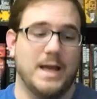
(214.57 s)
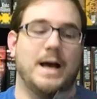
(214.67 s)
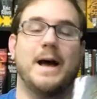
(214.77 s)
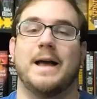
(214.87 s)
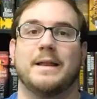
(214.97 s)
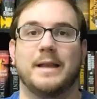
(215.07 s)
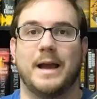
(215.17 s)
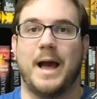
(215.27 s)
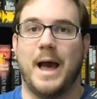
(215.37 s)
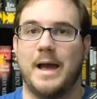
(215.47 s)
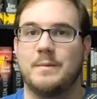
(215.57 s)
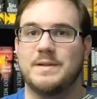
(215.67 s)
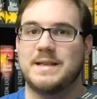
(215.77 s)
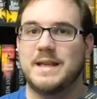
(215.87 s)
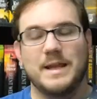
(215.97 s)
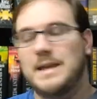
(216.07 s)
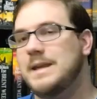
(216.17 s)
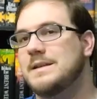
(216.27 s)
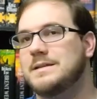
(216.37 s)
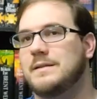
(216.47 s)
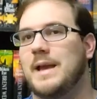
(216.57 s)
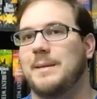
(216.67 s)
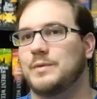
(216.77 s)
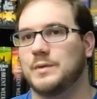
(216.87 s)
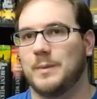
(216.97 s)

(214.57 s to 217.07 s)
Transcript: I was easily able